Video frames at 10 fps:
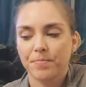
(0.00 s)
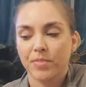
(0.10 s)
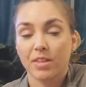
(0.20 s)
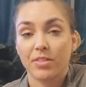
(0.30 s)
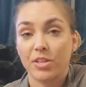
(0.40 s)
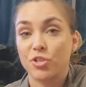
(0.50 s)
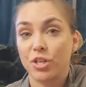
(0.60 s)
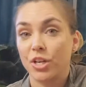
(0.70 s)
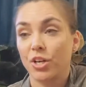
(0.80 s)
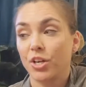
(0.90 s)
this
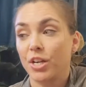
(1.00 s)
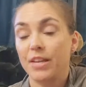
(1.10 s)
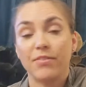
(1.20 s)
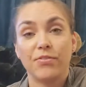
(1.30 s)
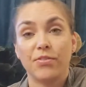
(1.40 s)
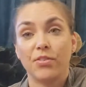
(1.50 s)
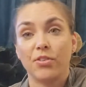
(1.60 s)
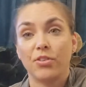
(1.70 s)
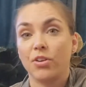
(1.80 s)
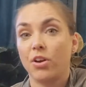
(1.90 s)
year, if
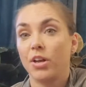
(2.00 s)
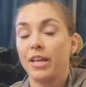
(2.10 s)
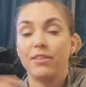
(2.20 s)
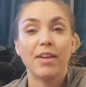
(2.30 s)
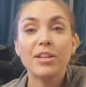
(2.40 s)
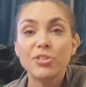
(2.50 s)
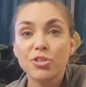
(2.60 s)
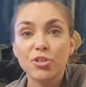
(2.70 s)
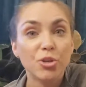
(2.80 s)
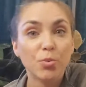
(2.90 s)
an
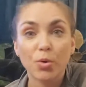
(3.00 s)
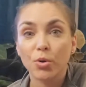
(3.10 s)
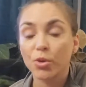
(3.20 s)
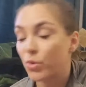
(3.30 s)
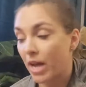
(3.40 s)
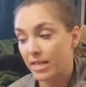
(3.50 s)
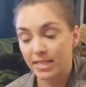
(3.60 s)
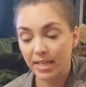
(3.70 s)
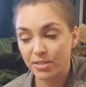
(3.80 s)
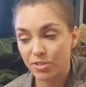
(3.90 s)
event you had
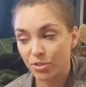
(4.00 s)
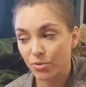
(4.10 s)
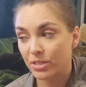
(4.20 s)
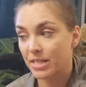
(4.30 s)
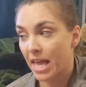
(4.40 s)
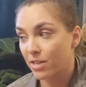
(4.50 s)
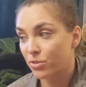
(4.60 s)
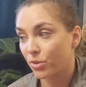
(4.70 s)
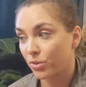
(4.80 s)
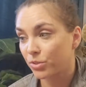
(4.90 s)
tickets to is
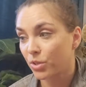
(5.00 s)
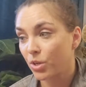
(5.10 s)
canceled